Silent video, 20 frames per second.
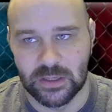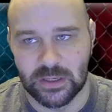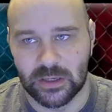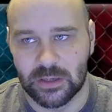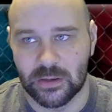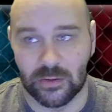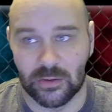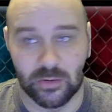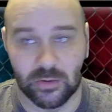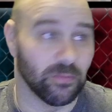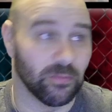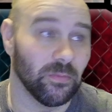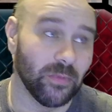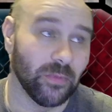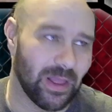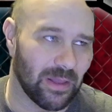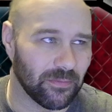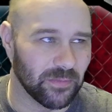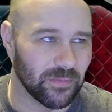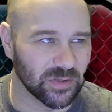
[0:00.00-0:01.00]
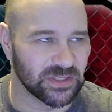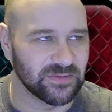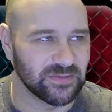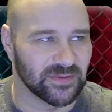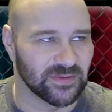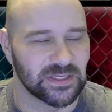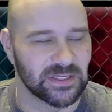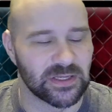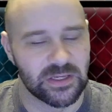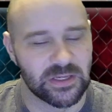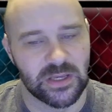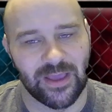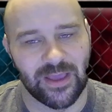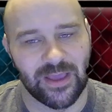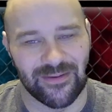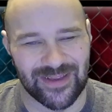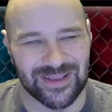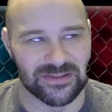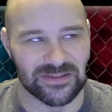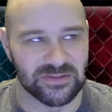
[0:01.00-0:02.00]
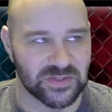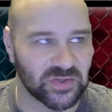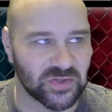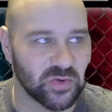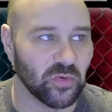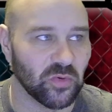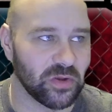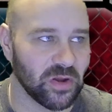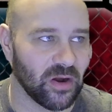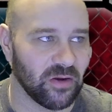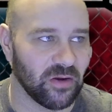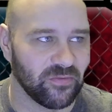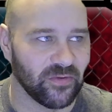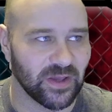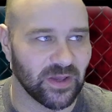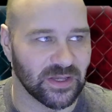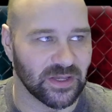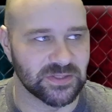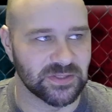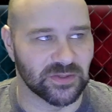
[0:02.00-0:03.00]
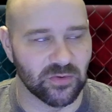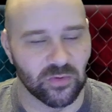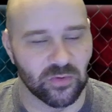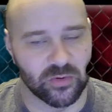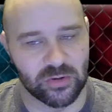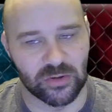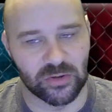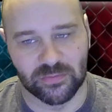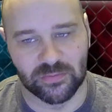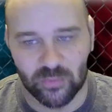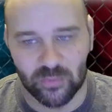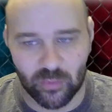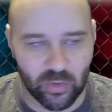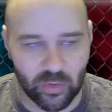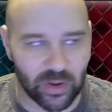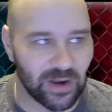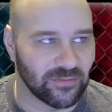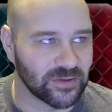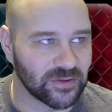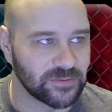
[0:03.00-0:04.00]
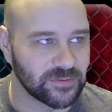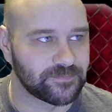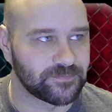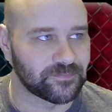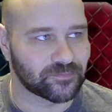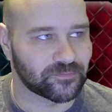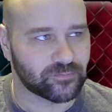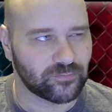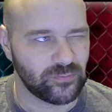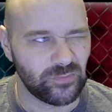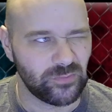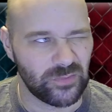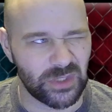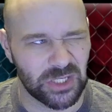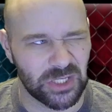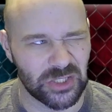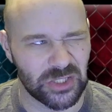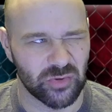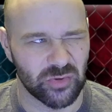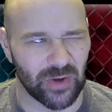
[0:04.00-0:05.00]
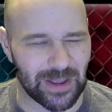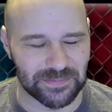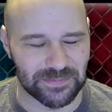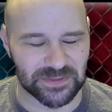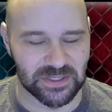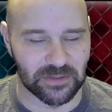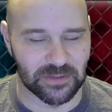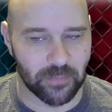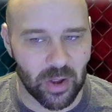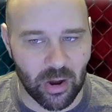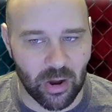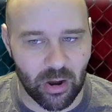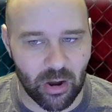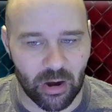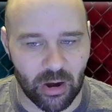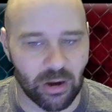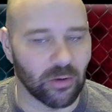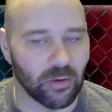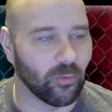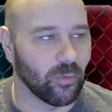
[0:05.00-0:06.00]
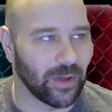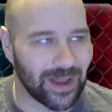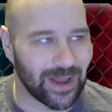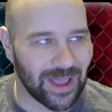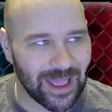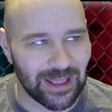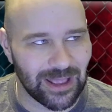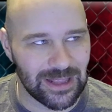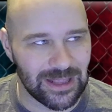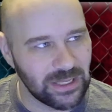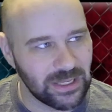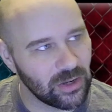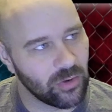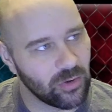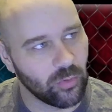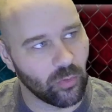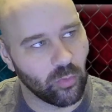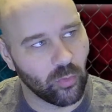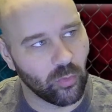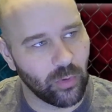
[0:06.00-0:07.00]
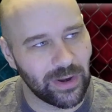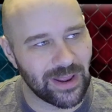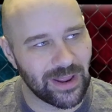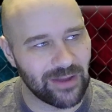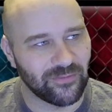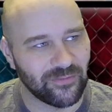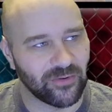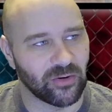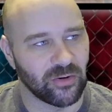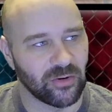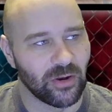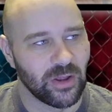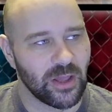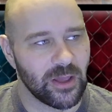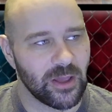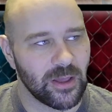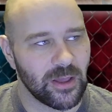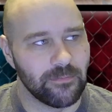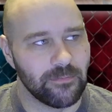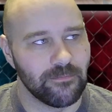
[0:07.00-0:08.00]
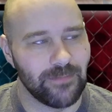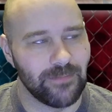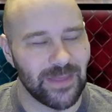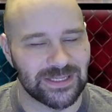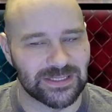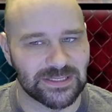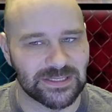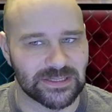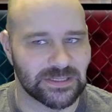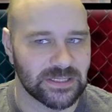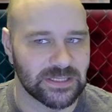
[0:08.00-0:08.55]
or well, most of us have had schoolyard fights or whatever. Scraps in a bar, whatever makes